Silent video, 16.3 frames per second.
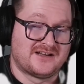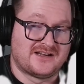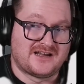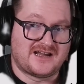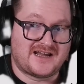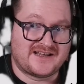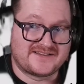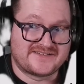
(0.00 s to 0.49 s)

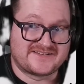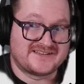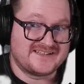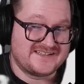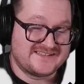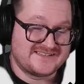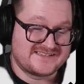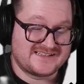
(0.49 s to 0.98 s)
as
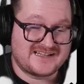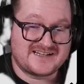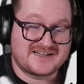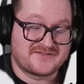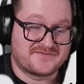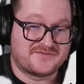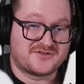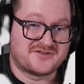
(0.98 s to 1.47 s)
least like
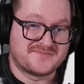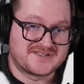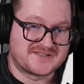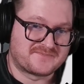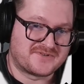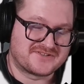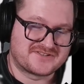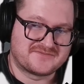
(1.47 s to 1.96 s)
a form as
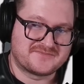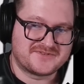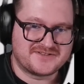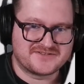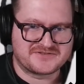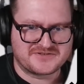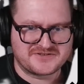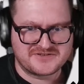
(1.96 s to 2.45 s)
possible.
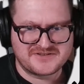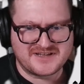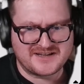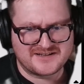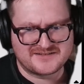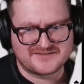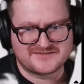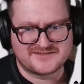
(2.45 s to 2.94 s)
I'll show
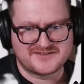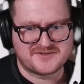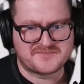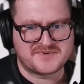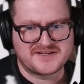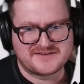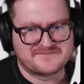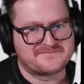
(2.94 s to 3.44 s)
that in a
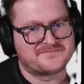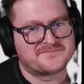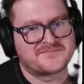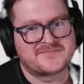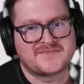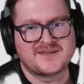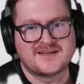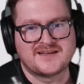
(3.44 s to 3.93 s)
bit.
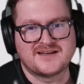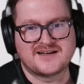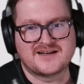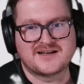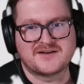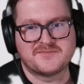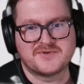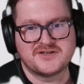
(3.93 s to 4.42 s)

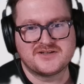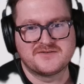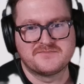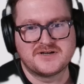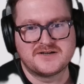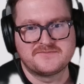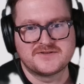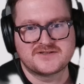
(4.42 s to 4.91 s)
But you can
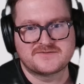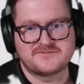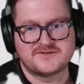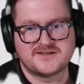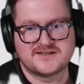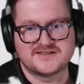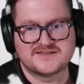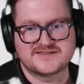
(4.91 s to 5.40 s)
publish
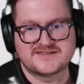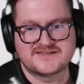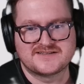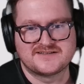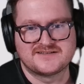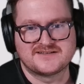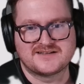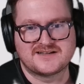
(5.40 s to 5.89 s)
plants.
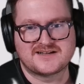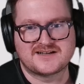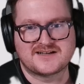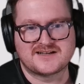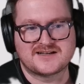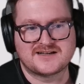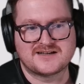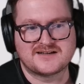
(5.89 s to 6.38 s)

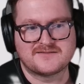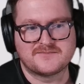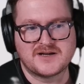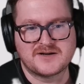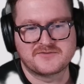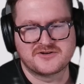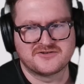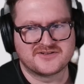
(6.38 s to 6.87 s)

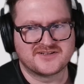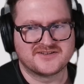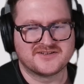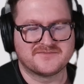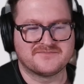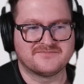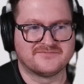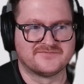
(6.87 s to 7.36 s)
I'm calling
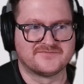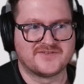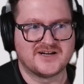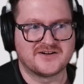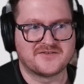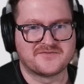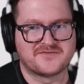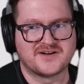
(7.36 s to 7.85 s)
them
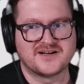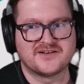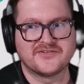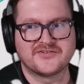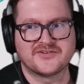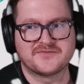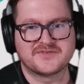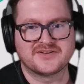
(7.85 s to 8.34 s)

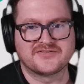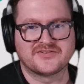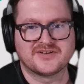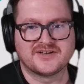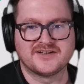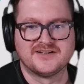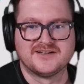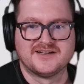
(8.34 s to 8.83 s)
PhytoFiles,
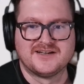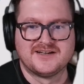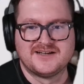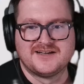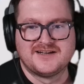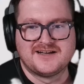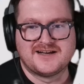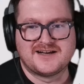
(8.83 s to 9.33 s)
obviously.
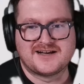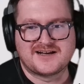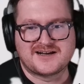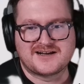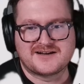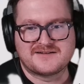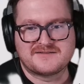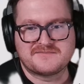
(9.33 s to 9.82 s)

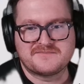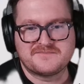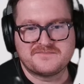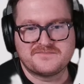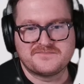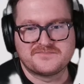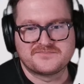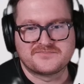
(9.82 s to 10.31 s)
Sorry,